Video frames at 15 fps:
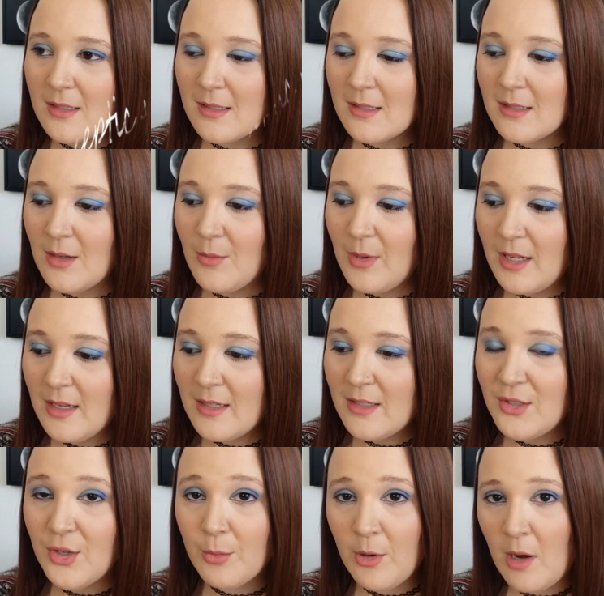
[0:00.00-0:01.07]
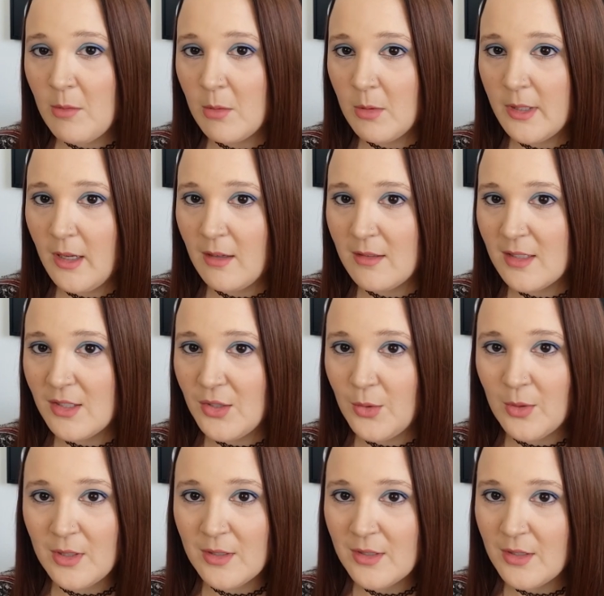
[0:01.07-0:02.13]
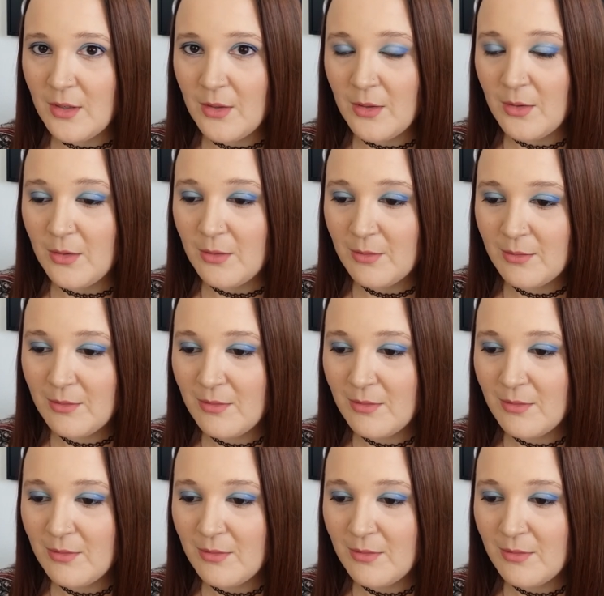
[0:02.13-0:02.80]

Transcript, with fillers: system is, you're probably on sewer, so